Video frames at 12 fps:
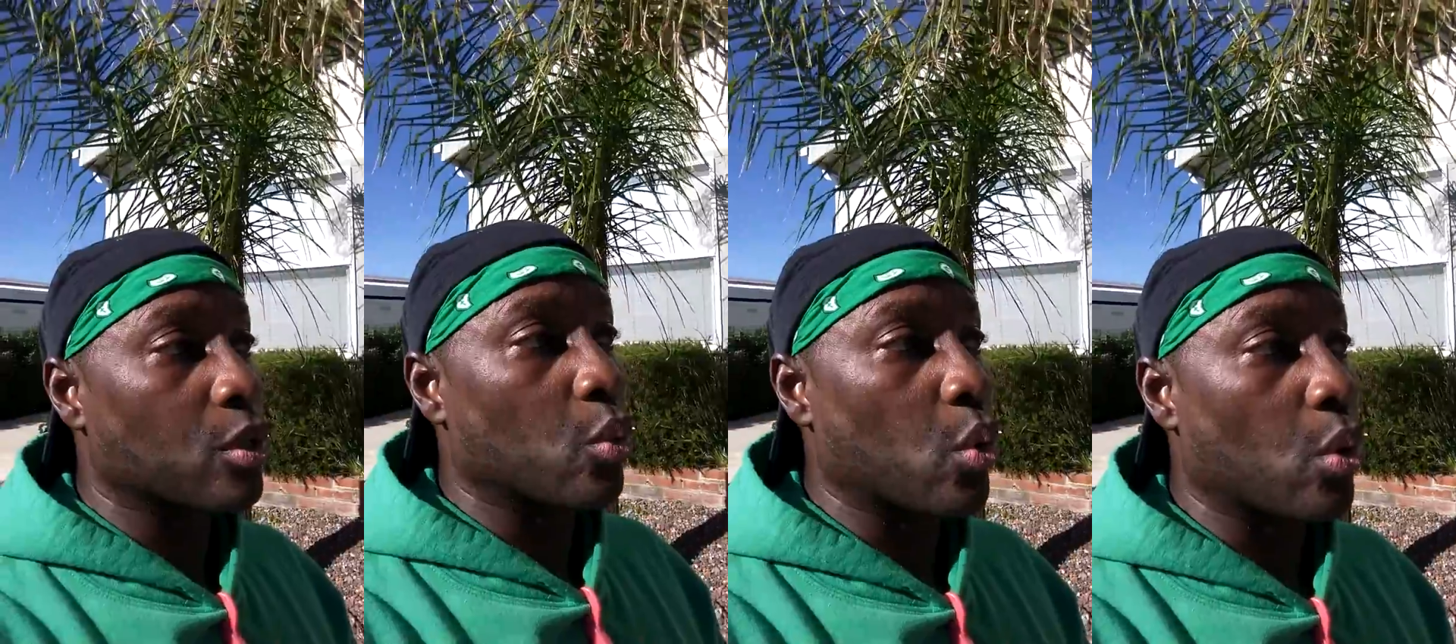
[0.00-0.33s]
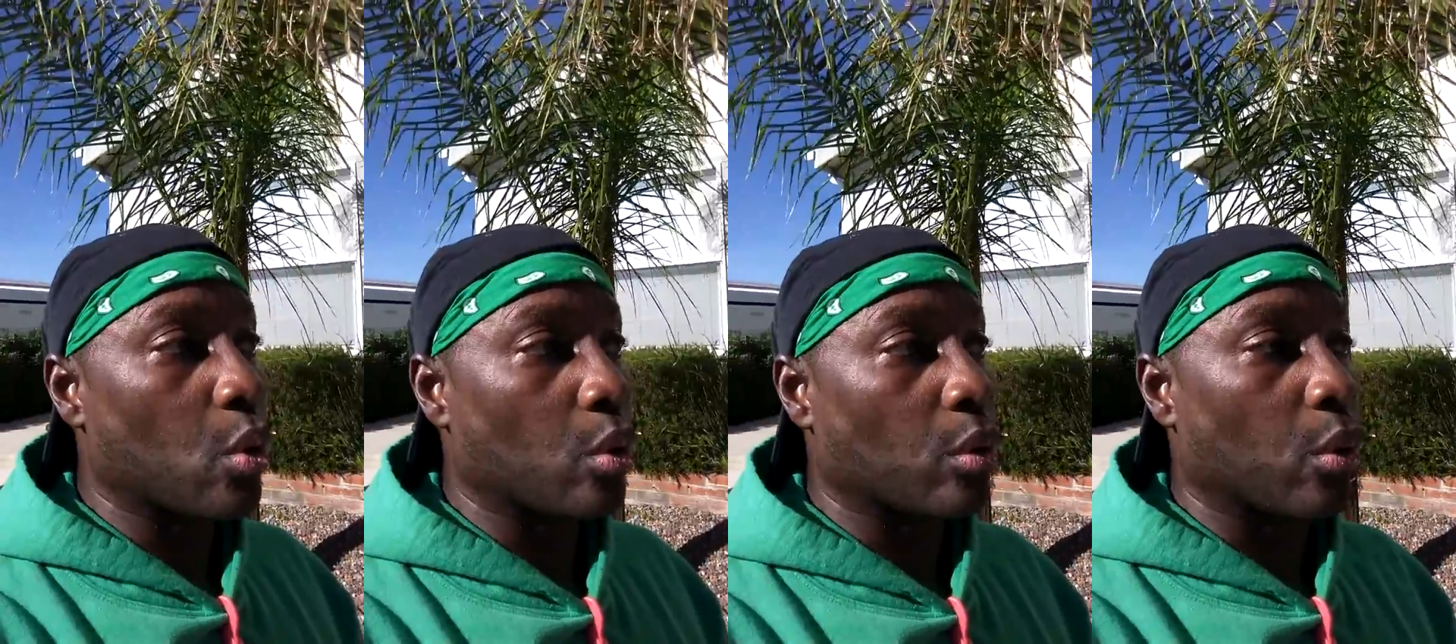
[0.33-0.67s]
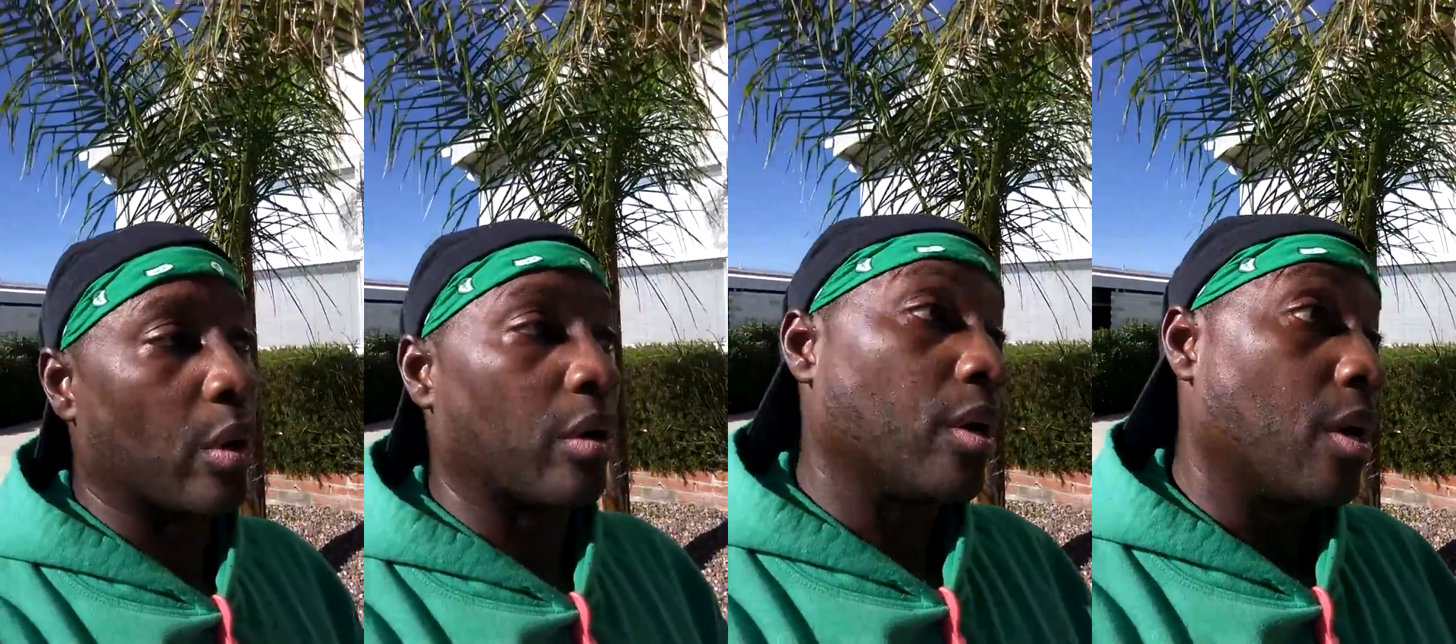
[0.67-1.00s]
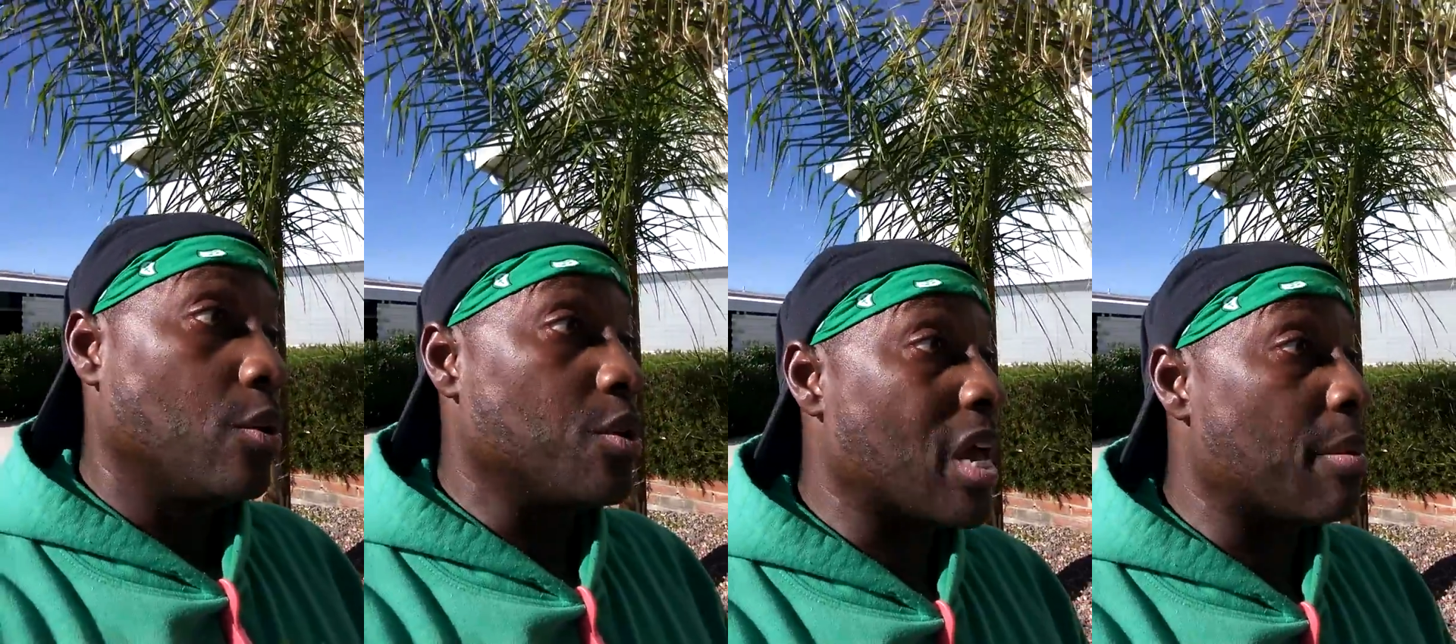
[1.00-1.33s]
in the world, or
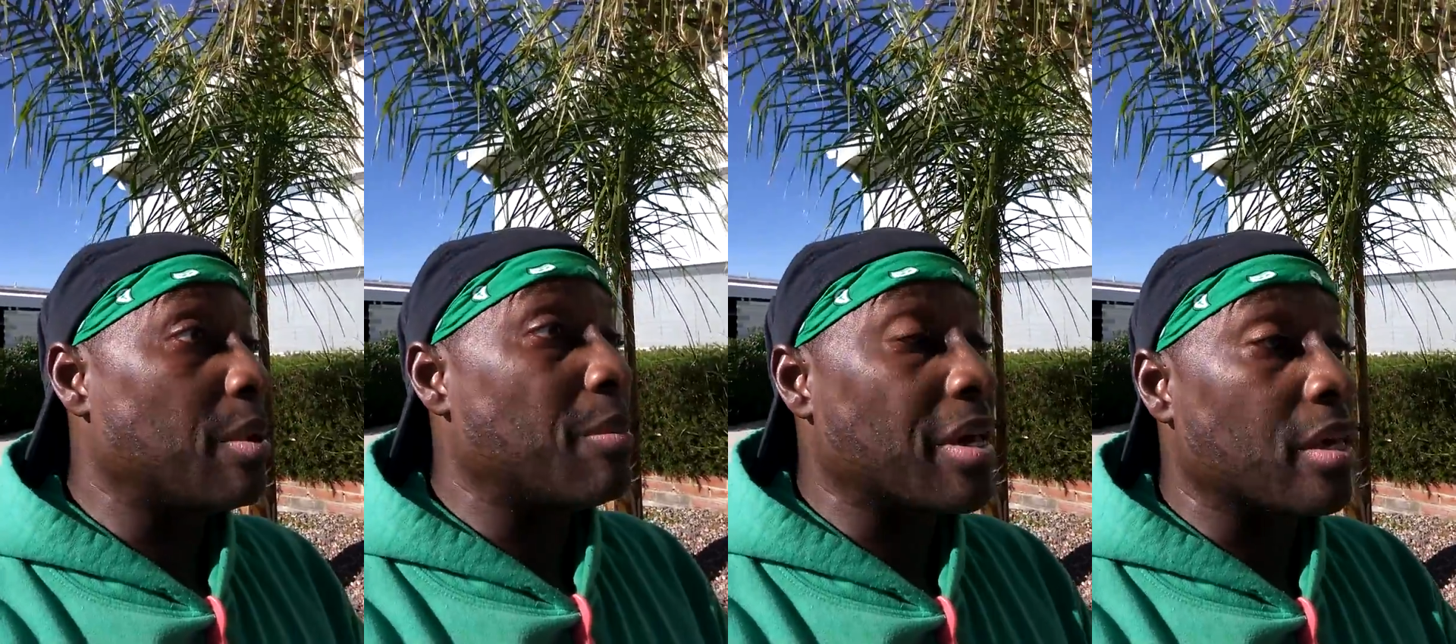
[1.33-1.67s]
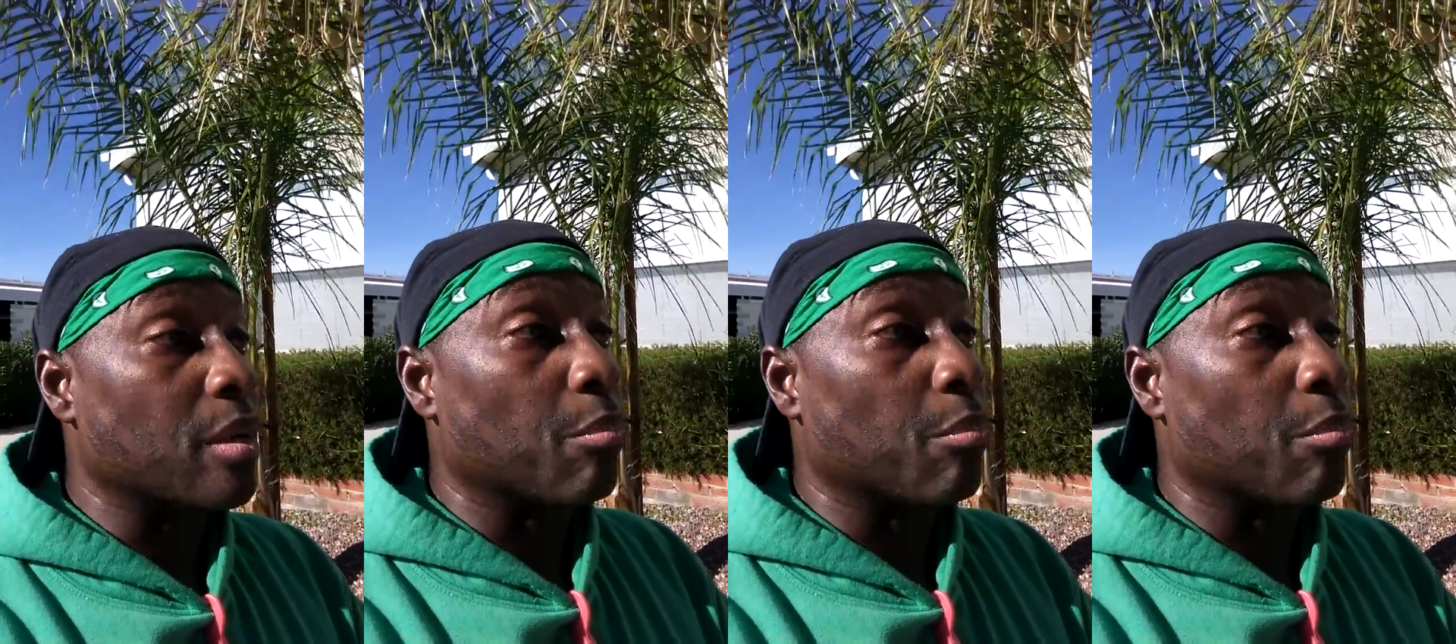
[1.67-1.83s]
you can't be making